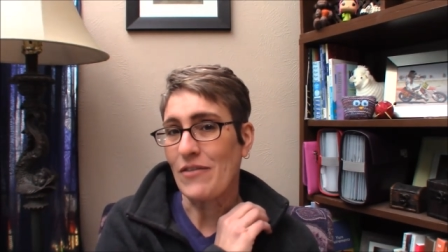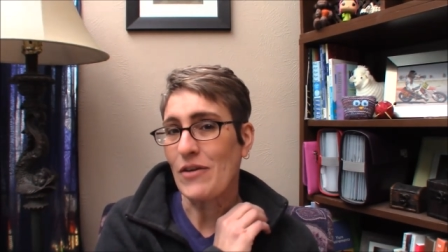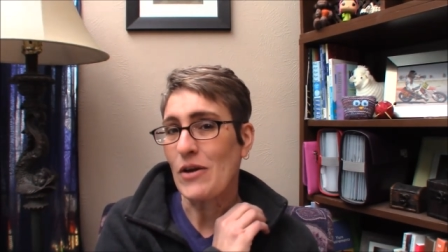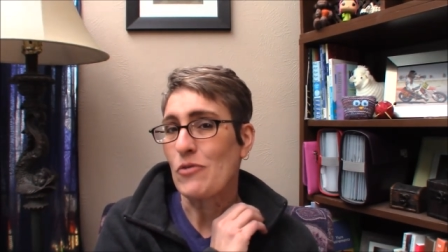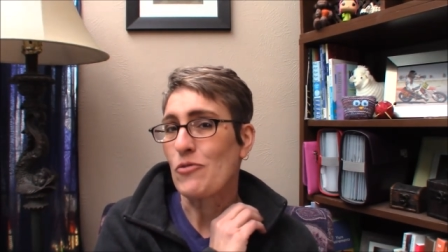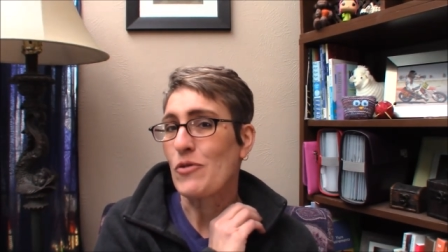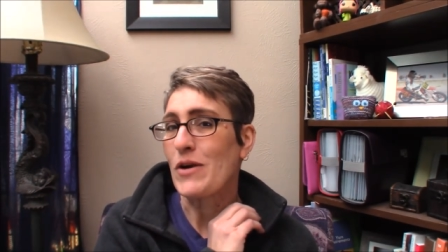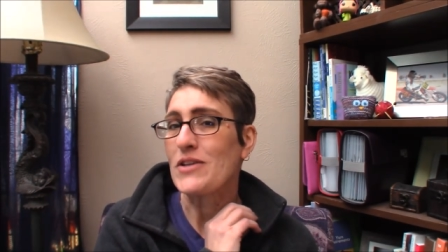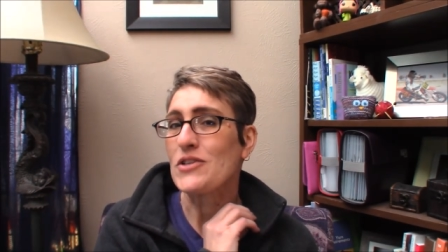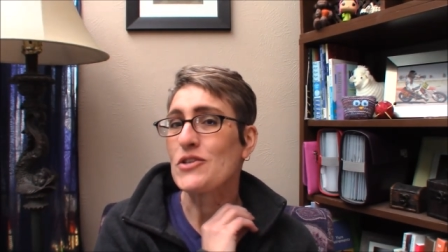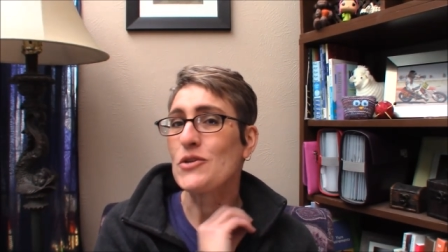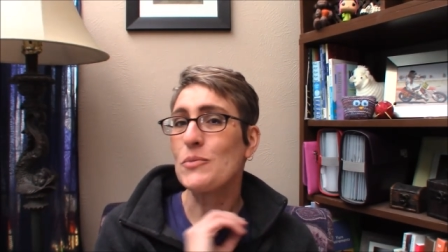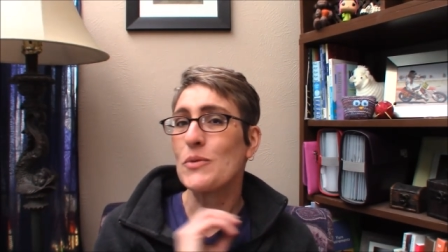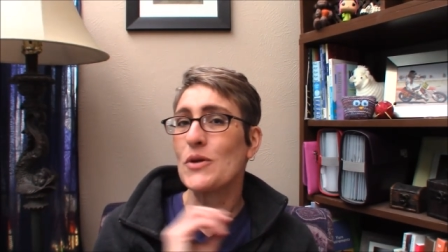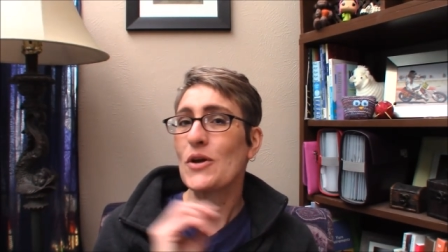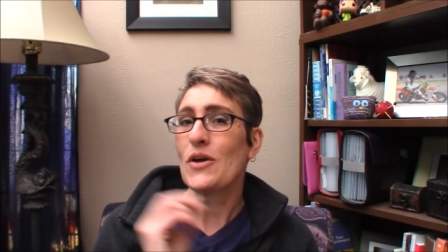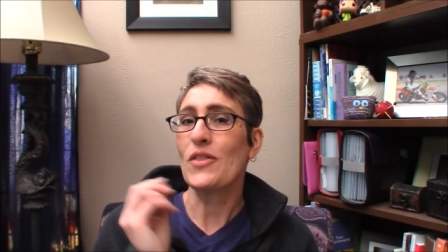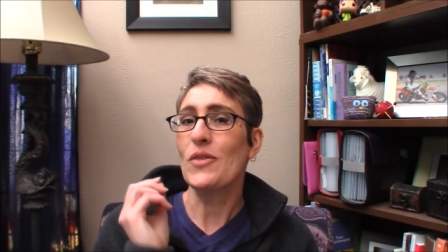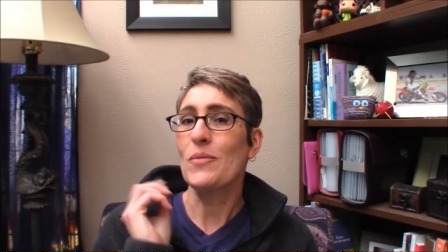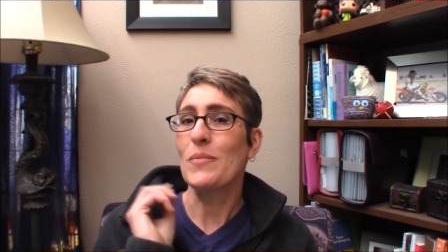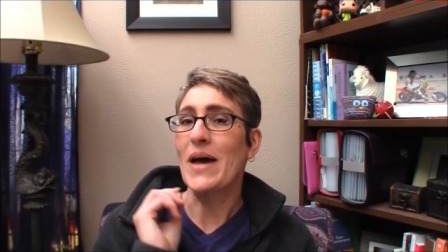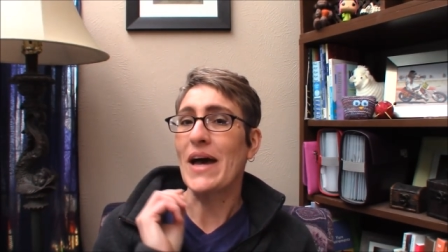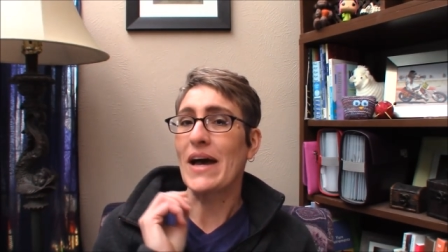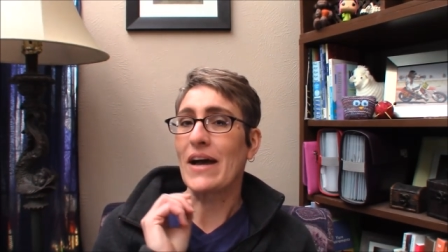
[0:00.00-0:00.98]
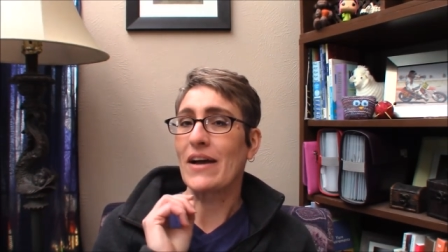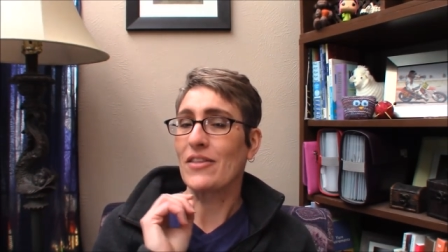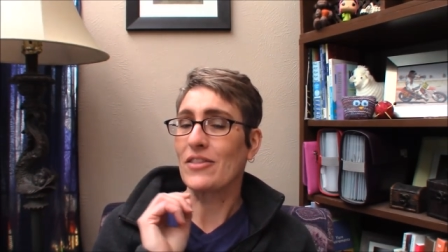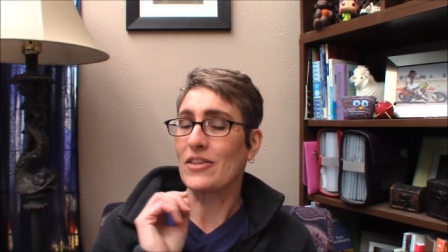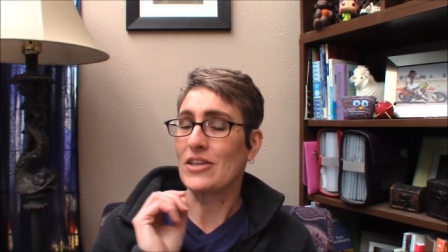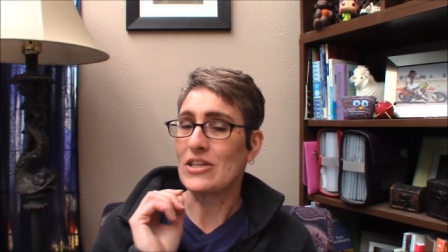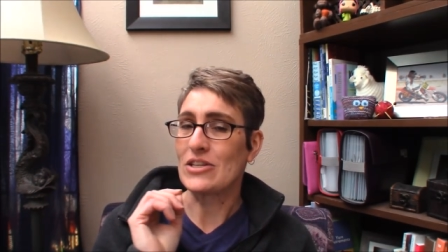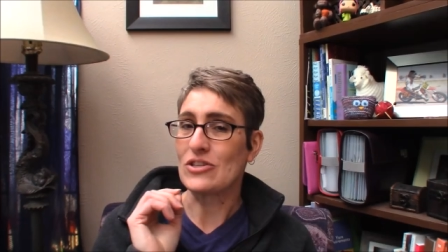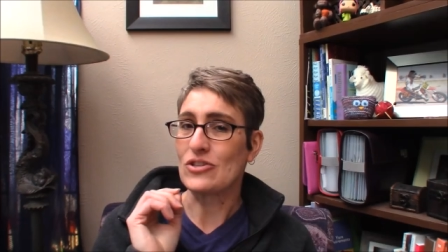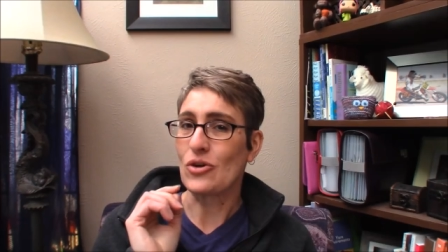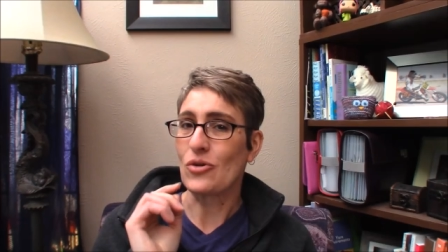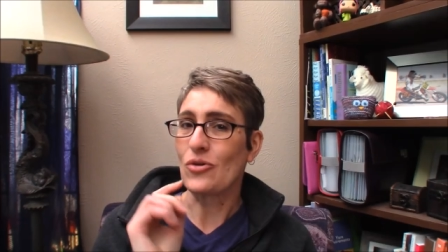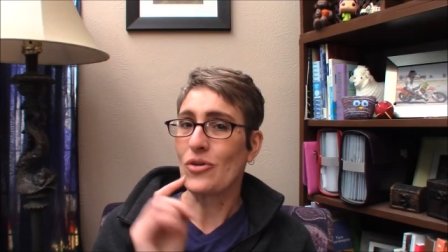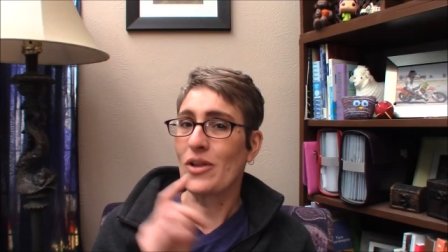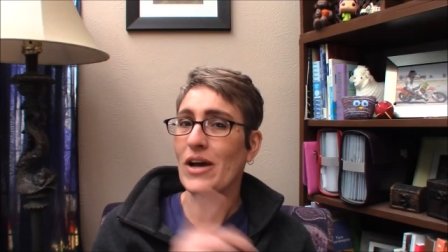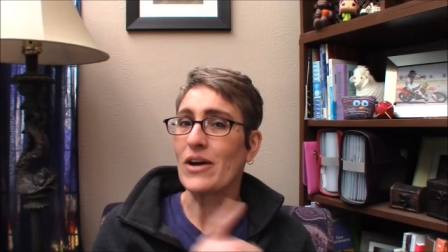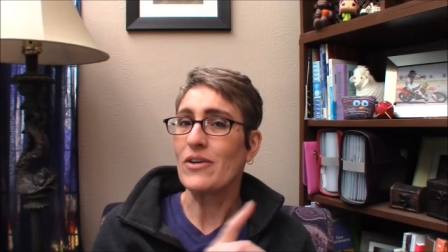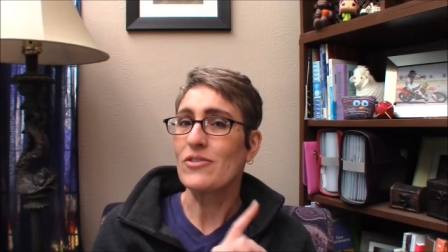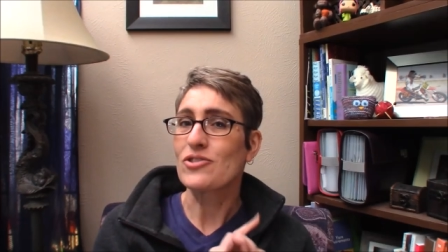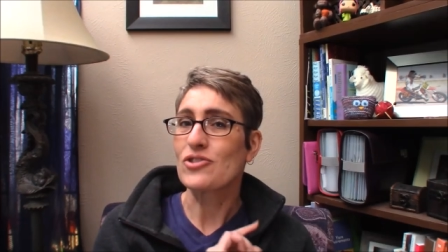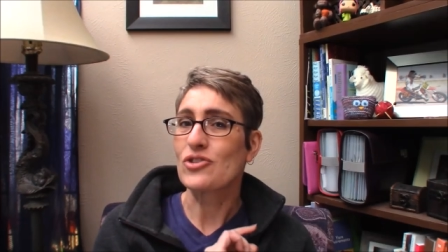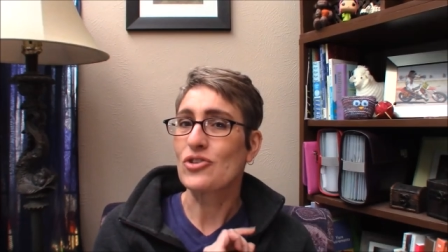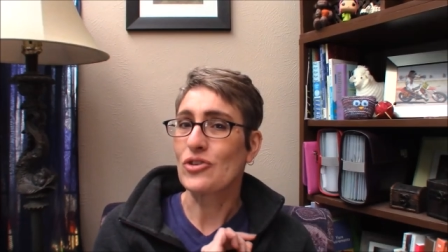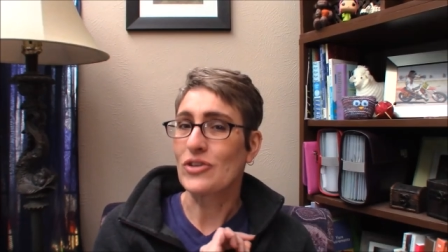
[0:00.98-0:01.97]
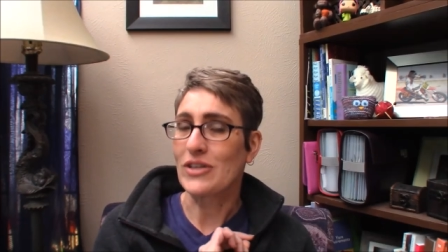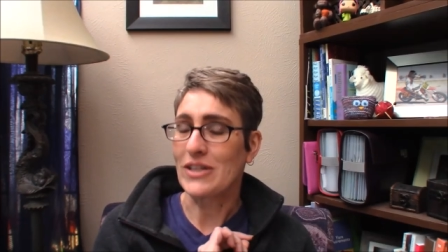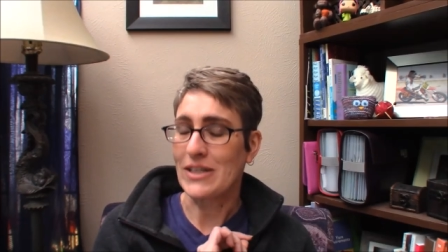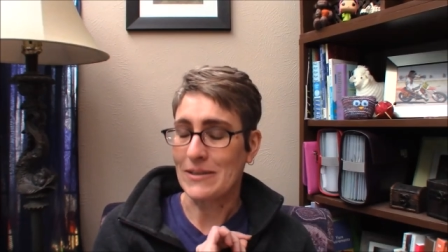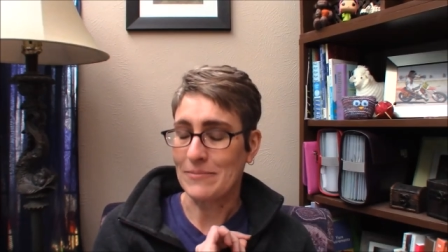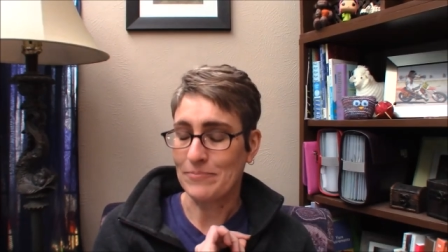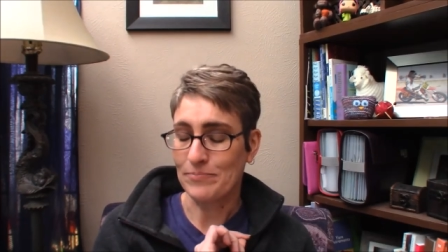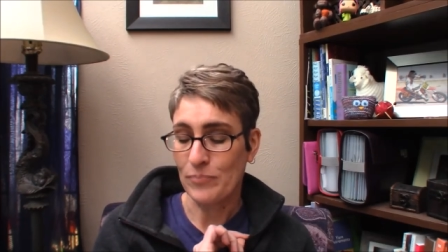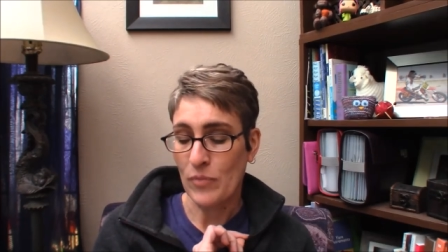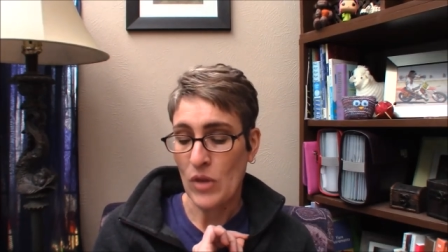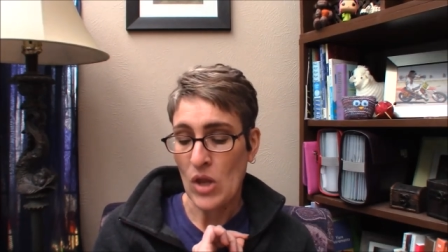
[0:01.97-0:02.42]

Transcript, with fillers: a recipe on the back, the Toll House cookie.